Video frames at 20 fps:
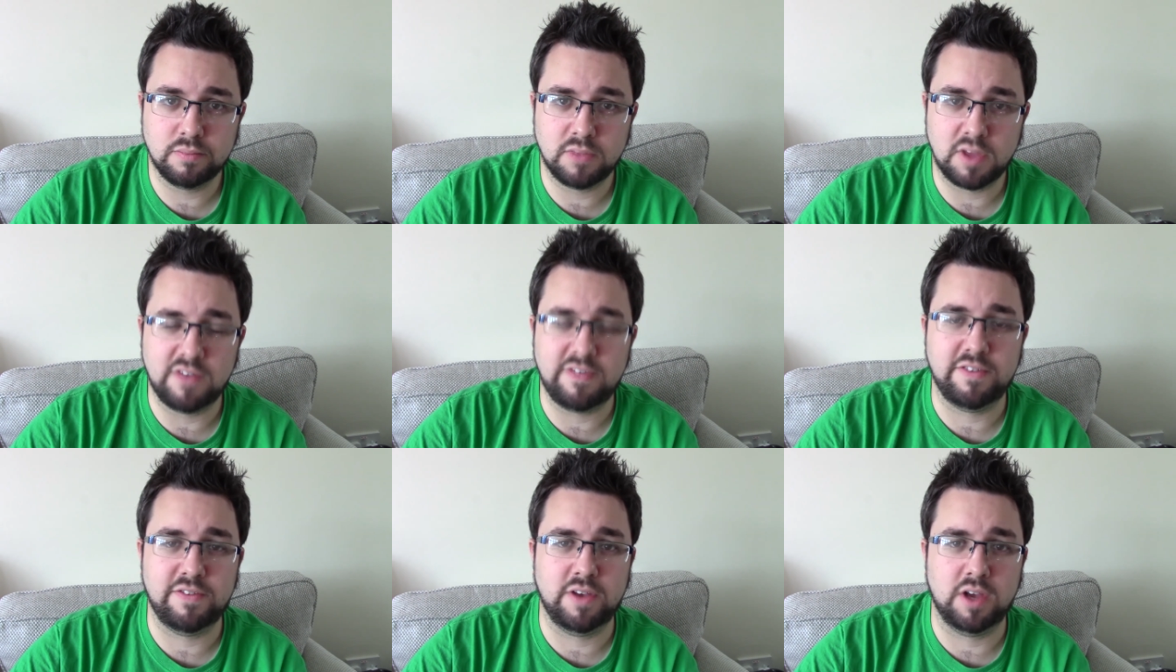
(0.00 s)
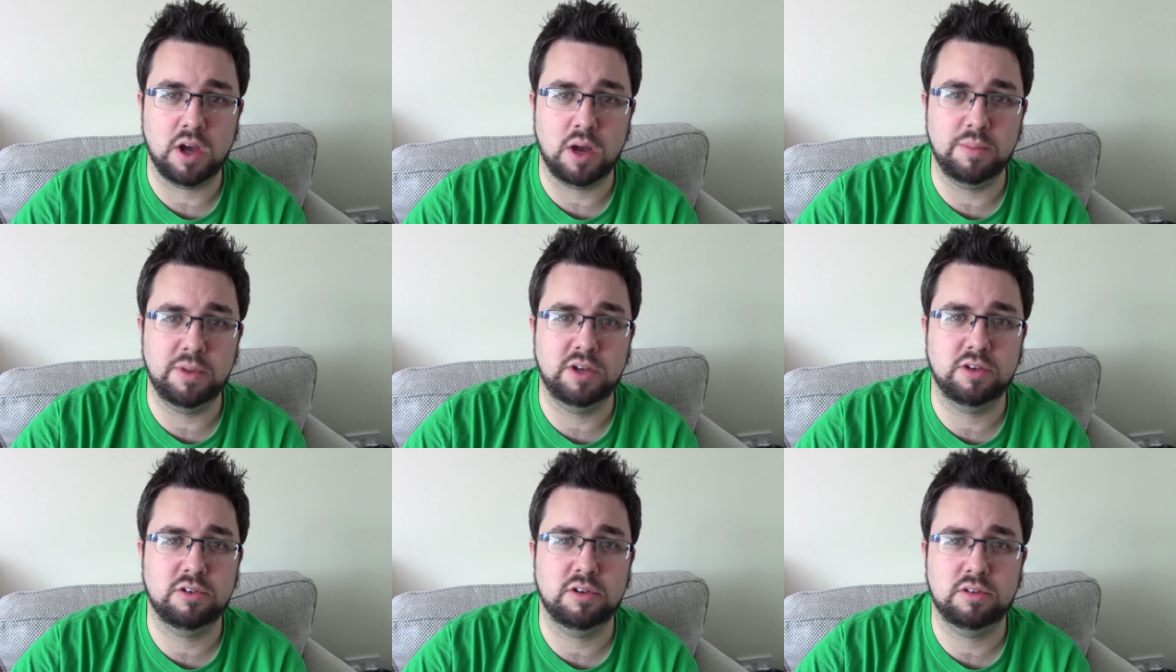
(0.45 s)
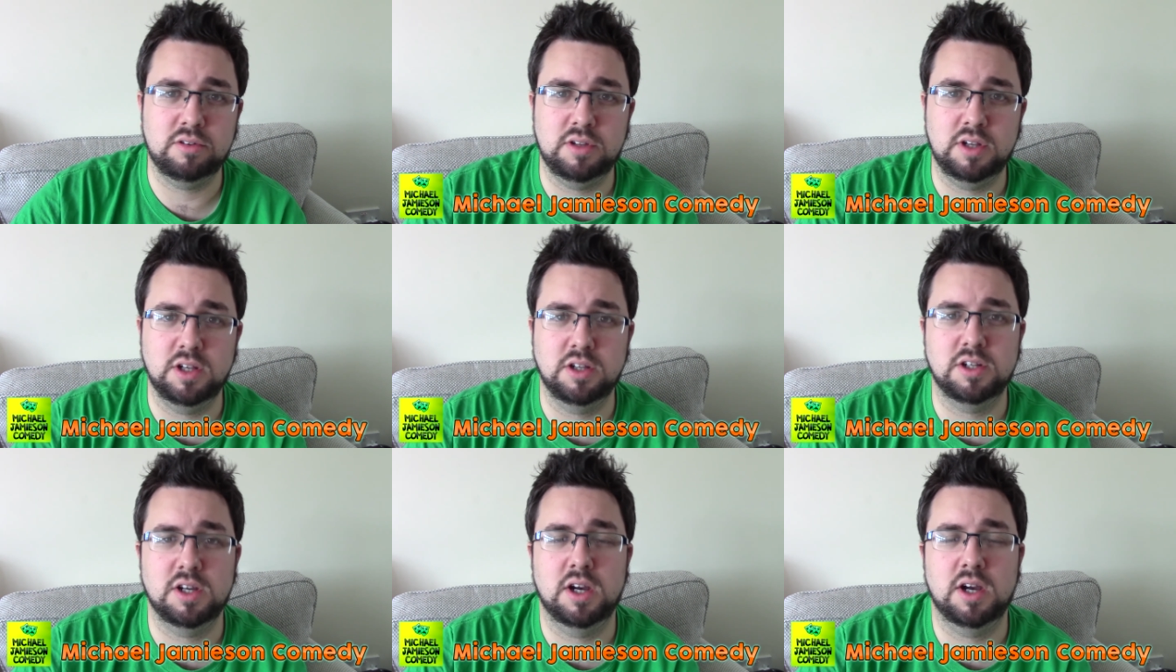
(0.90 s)
If you think I'm
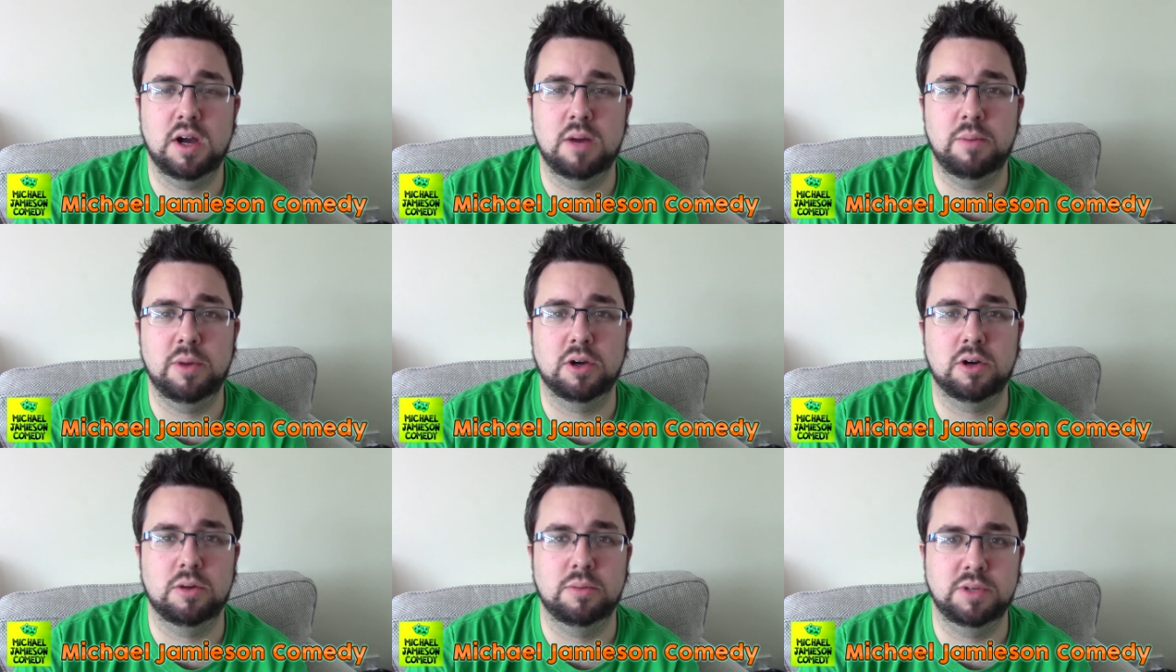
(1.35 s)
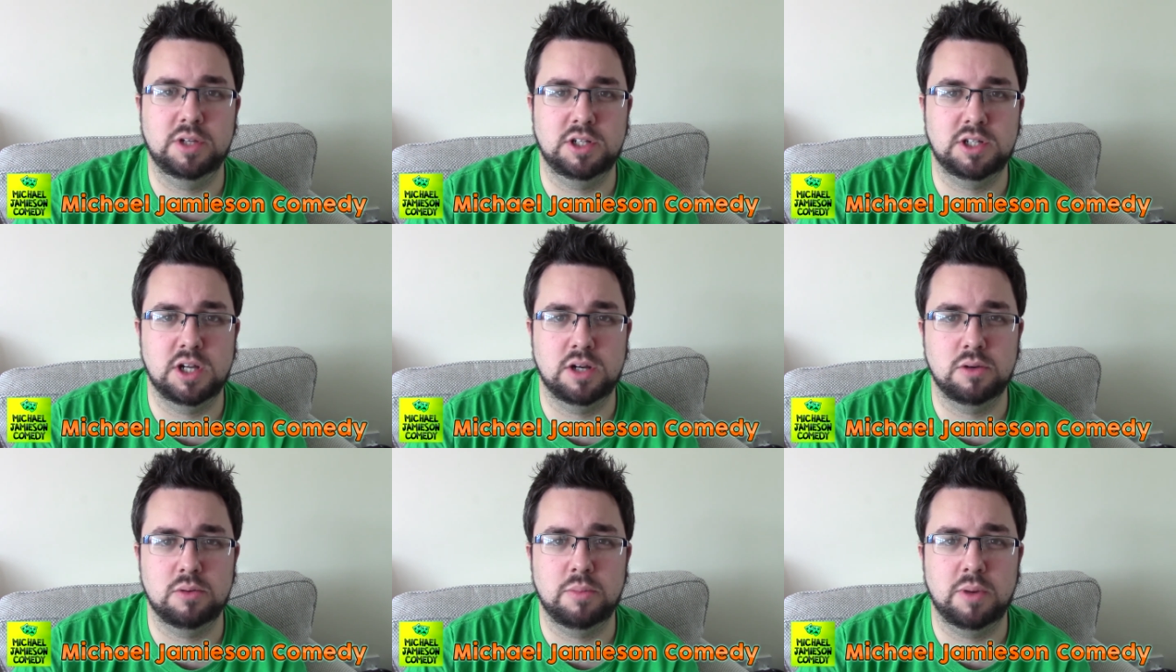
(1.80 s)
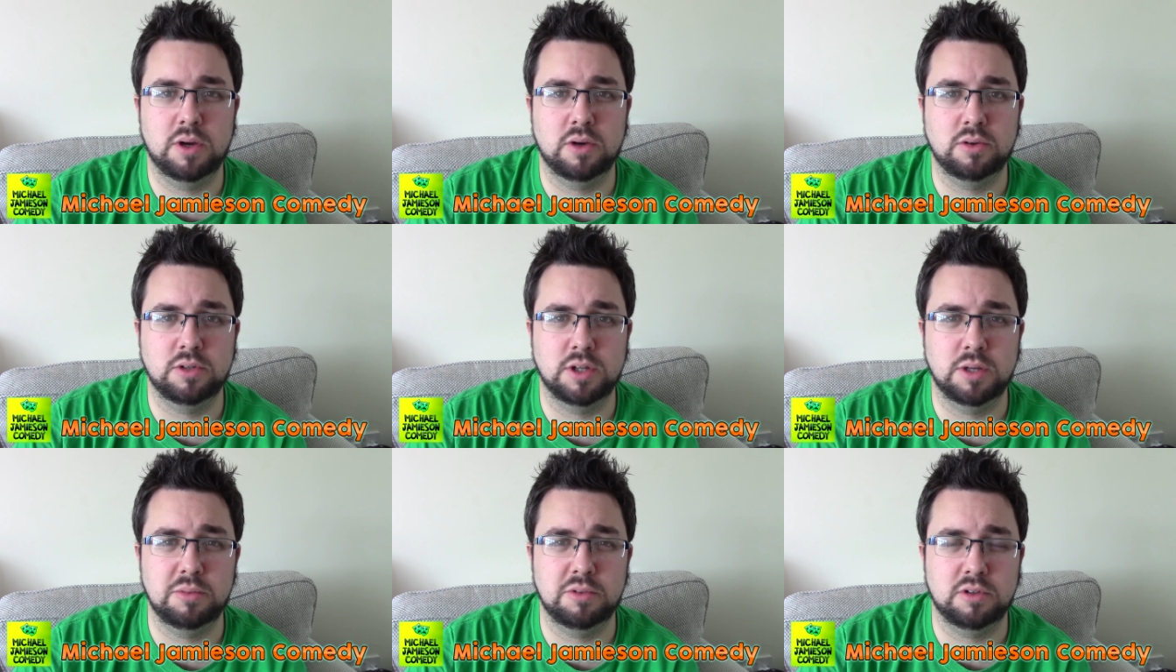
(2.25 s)
interesting, check out my comedy channel,
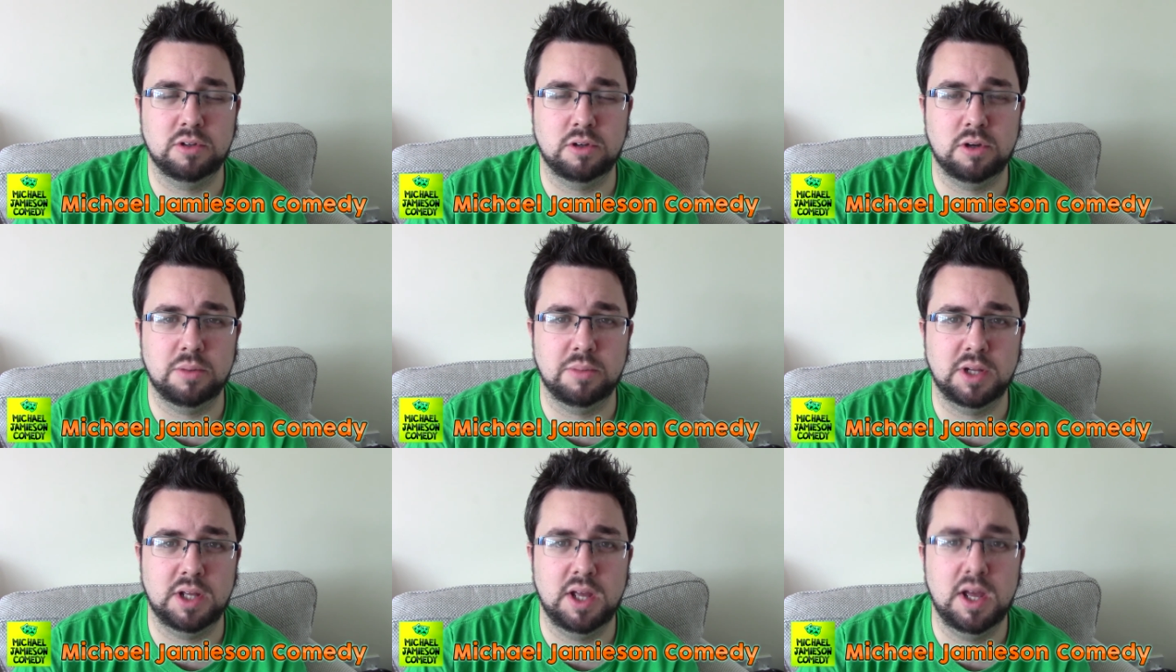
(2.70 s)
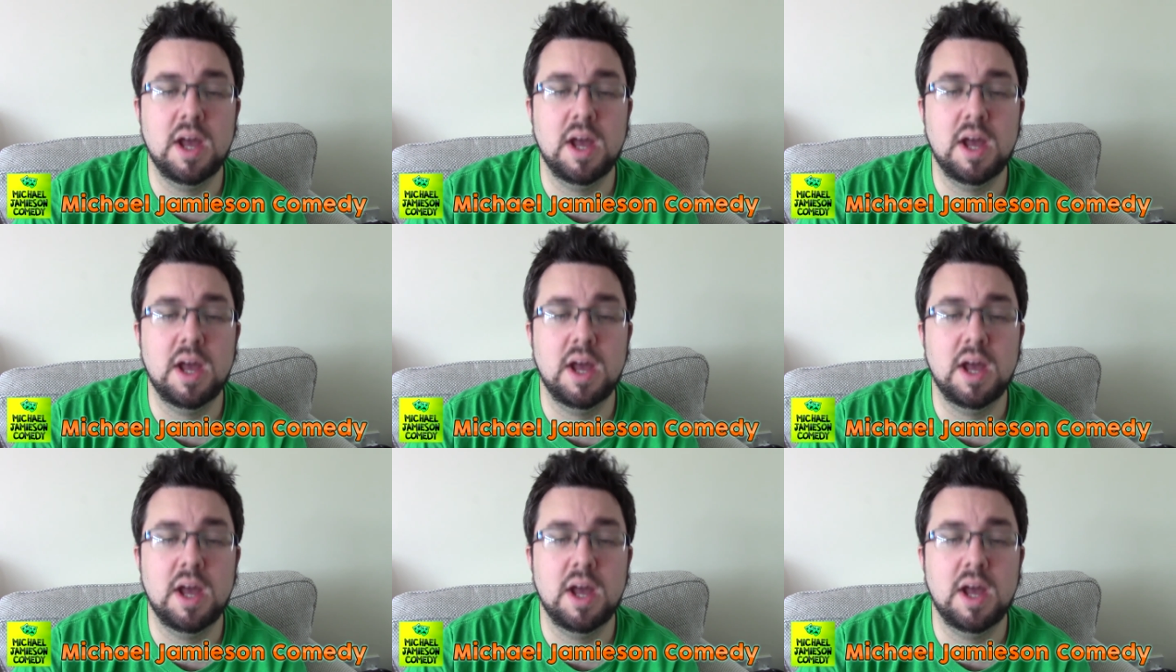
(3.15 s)
Michael Jamieson Comedy,